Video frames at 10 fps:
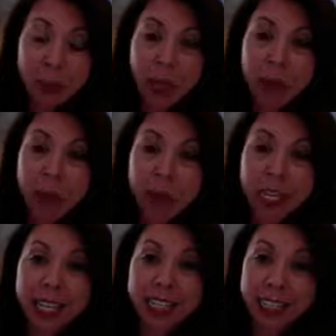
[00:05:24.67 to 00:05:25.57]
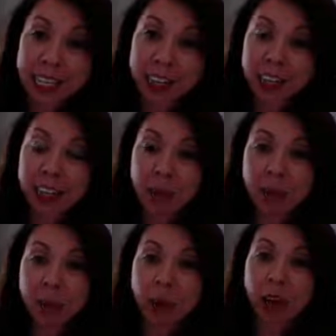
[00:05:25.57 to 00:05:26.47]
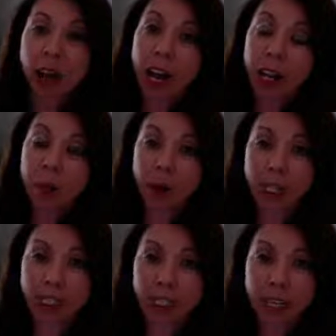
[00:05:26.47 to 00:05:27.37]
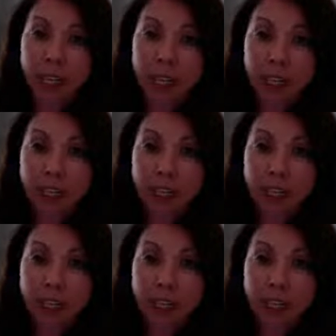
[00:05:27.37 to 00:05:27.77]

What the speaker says: It's what made me really clear that that was what I wanted.